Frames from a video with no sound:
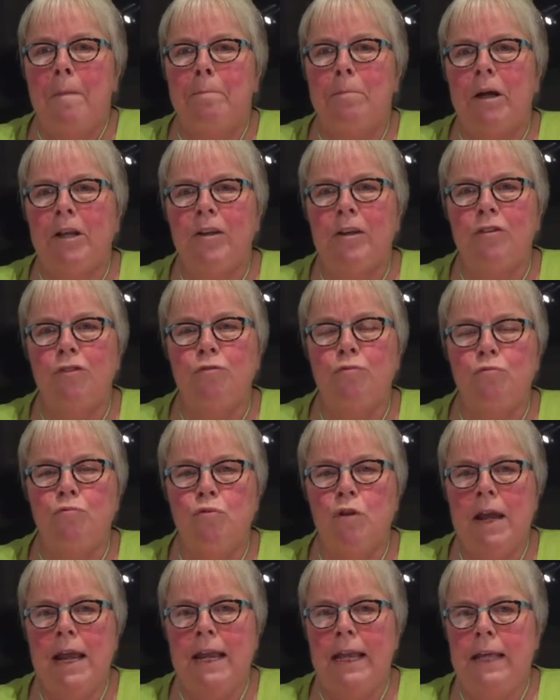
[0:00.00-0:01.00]
But it's
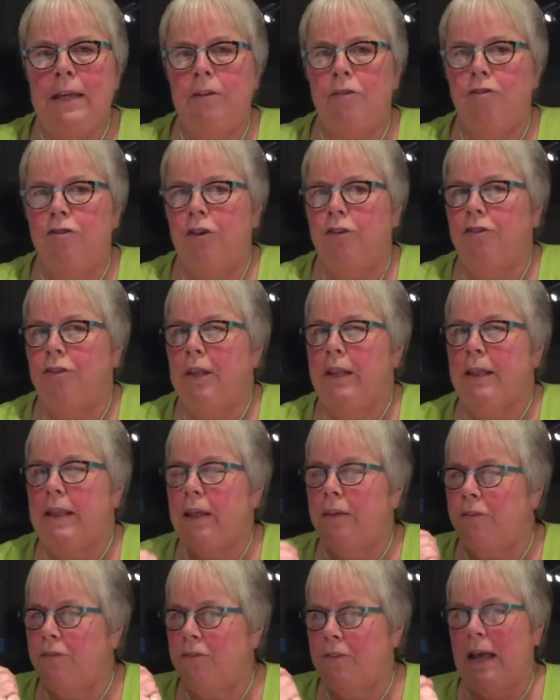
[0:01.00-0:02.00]
really interesting.
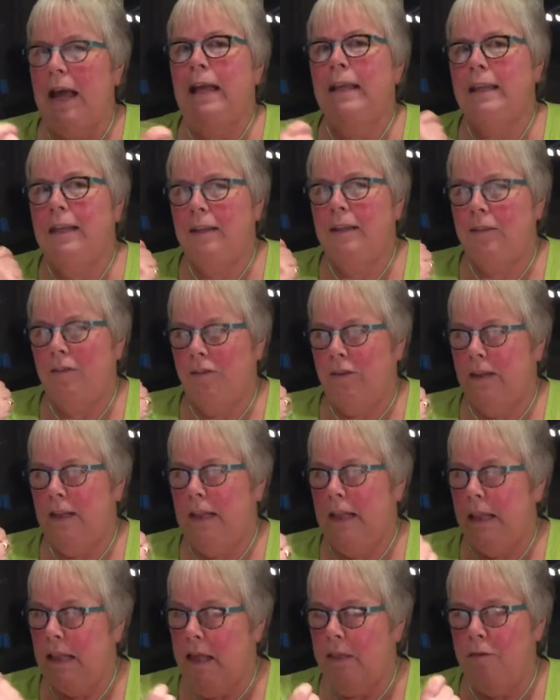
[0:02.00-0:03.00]
There's tannins and
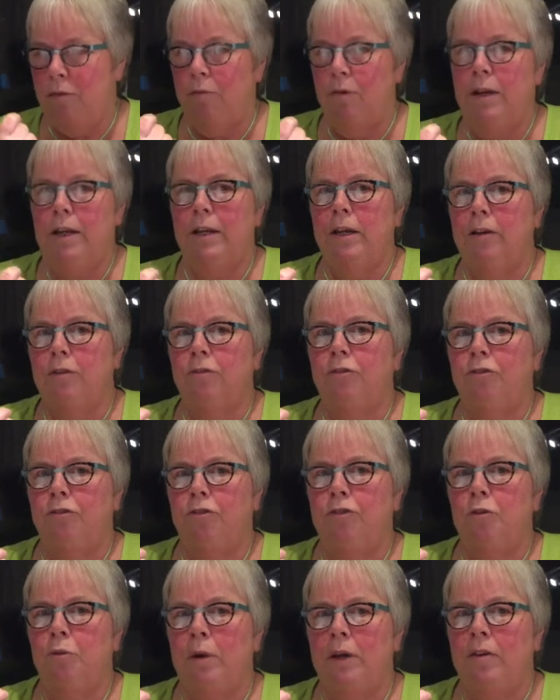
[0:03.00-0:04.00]
leathery notes
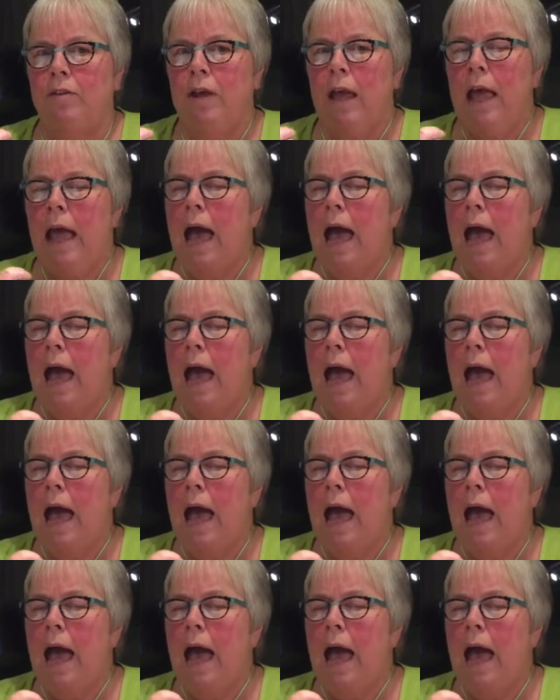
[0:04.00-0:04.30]
to it,